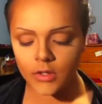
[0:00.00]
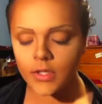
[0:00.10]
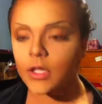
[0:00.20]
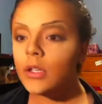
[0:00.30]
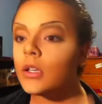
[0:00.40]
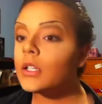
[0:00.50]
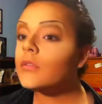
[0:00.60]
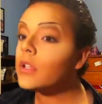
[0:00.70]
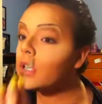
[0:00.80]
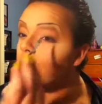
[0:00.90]
See,
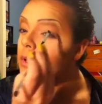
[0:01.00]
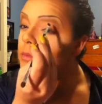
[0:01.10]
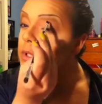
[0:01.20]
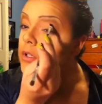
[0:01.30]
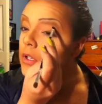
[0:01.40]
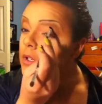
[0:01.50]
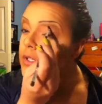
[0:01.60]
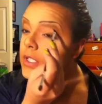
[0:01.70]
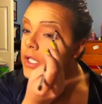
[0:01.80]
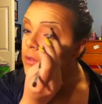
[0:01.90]
it's really annoying when you
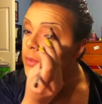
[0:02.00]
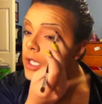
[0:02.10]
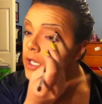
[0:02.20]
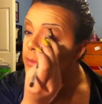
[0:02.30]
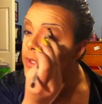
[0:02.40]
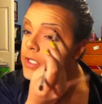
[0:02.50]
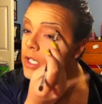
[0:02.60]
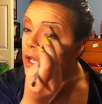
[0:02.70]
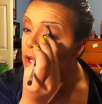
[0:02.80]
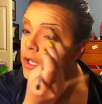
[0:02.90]
notice that your makeup is
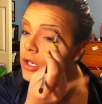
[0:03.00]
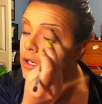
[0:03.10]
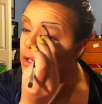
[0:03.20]
not